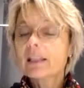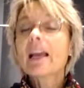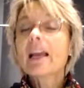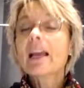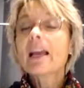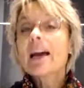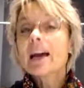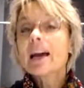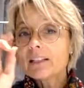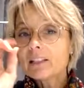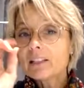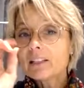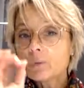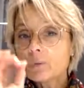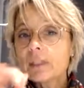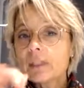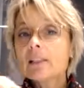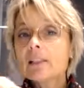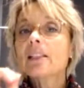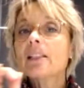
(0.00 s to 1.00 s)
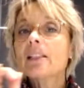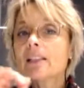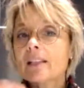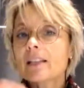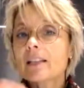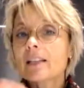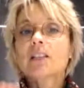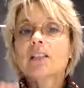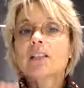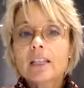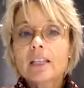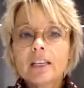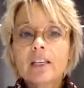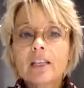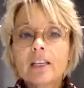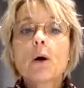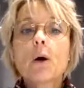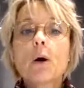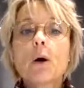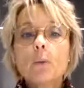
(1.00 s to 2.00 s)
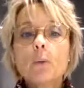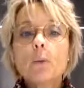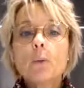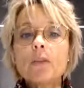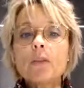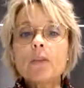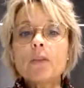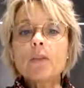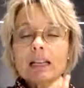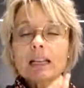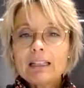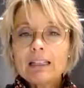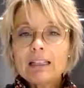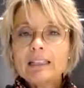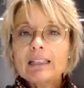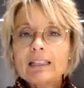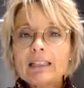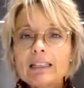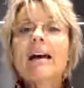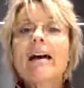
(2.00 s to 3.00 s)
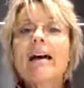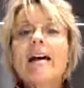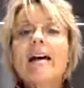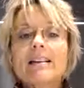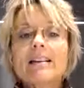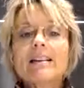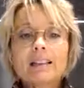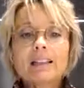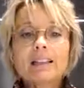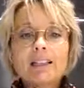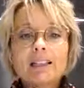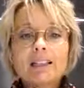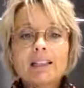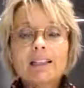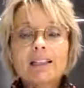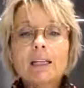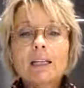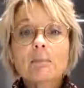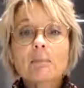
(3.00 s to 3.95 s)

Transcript: And it really starts here with the cleaning and cleansing.